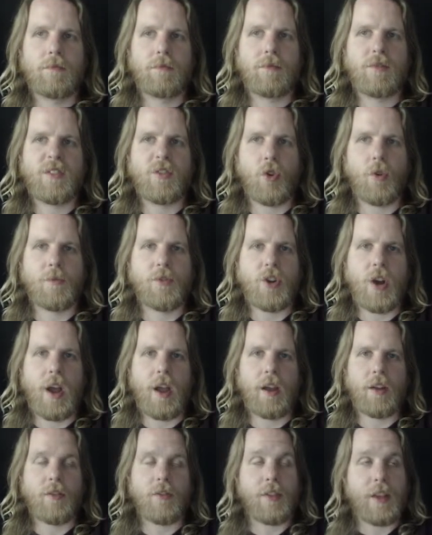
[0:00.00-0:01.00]
storm
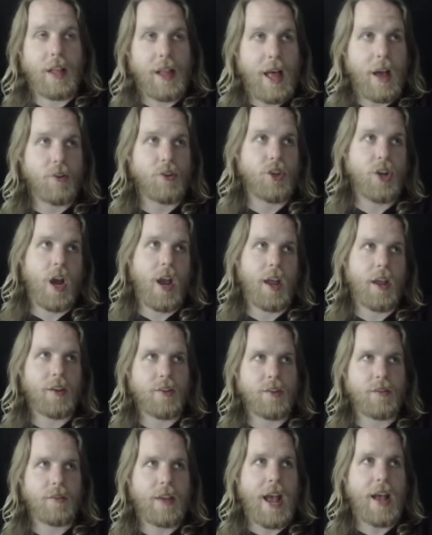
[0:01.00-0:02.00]
giant or the cloud
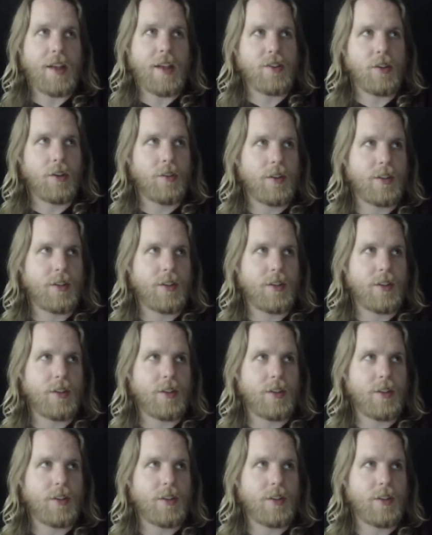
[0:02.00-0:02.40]
giant castle,